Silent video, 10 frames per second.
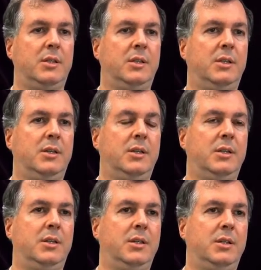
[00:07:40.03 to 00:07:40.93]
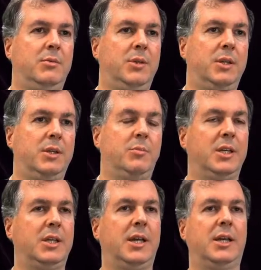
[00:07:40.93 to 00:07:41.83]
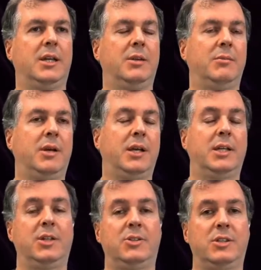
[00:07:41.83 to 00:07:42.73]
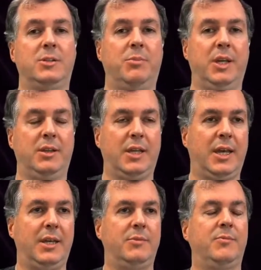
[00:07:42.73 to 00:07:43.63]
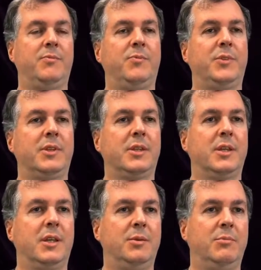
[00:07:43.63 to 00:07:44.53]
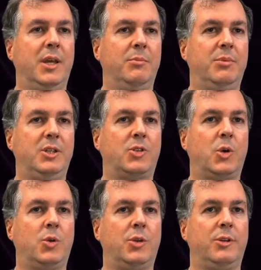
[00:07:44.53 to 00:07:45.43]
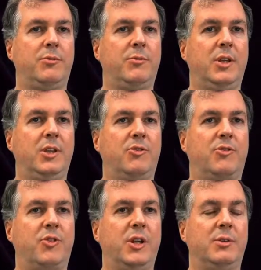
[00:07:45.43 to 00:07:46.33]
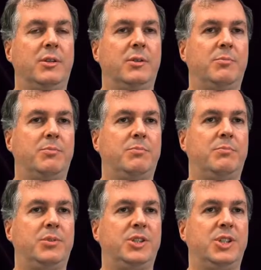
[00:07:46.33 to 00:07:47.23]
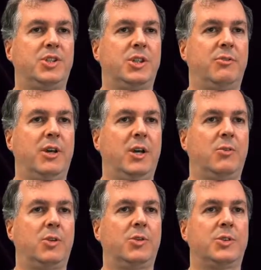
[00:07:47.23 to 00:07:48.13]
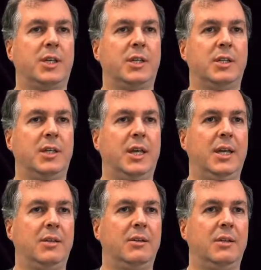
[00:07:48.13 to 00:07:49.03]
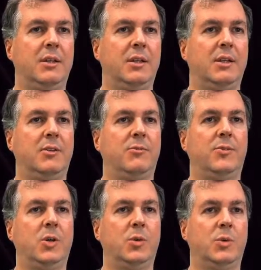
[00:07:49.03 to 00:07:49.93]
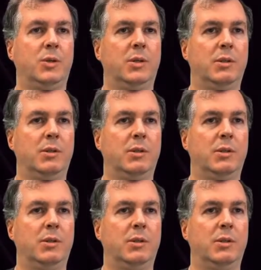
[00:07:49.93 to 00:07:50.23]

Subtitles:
And I'm not gonna make it. I gotta anticipate that and be totally in the front position of how close I can get forward.